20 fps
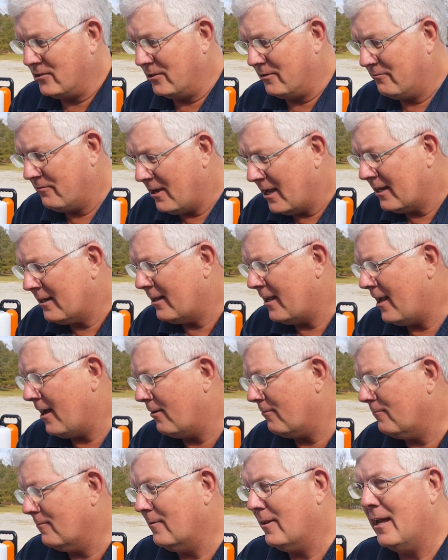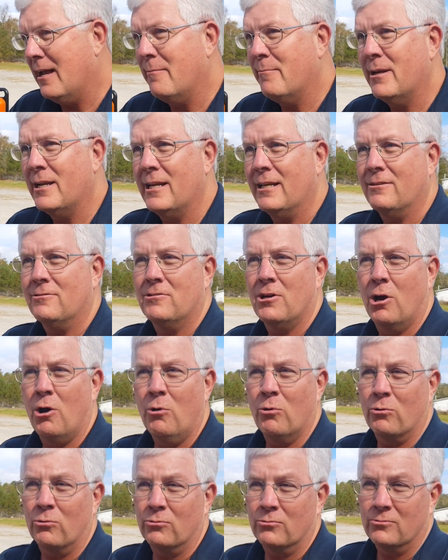So to find out how many
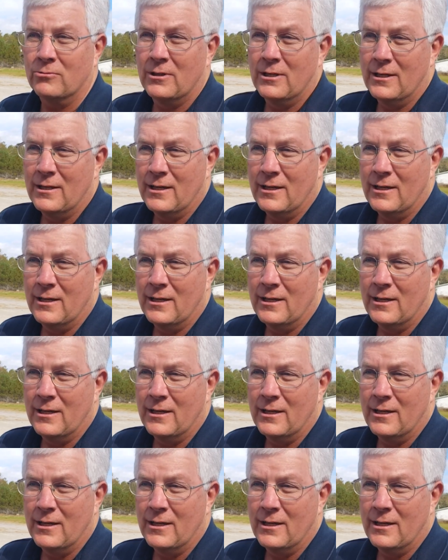the